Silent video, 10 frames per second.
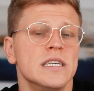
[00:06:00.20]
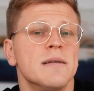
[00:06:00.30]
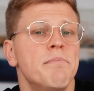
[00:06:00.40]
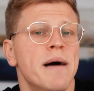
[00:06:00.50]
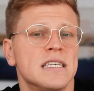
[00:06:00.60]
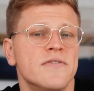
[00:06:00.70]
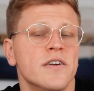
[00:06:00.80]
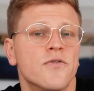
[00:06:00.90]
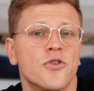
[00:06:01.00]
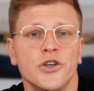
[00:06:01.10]
is the best
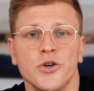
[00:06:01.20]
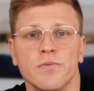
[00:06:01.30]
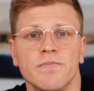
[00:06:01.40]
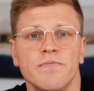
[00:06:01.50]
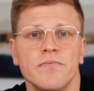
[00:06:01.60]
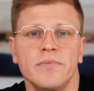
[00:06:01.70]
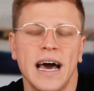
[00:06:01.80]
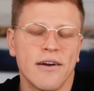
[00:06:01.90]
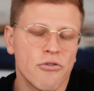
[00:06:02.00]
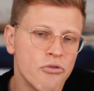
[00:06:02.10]
fit for you?
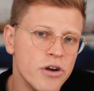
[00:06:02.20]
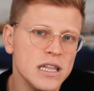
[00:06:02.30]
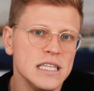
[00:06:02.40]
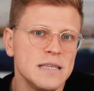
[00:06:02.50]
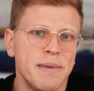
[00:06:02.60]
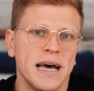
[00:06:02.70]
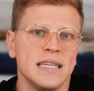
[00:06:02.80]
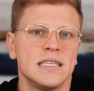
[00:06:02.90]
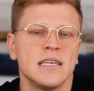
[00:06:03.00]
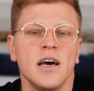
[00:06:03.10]
That really
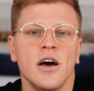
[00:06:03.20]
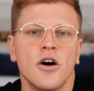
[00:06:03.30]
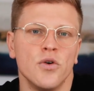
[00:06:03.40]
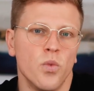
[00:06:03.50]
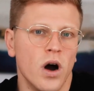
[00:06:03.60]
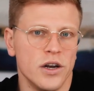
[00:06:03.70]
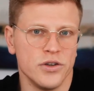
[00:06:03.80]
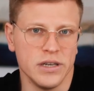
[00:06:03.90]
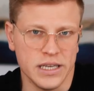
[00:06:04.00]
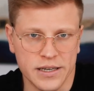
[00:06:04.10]
depends on what
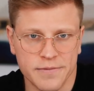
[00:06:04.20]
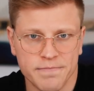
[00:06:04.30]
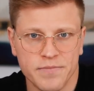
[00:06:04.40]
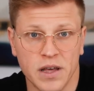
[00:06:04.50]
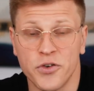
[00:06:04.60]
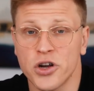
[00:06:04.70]
you need. If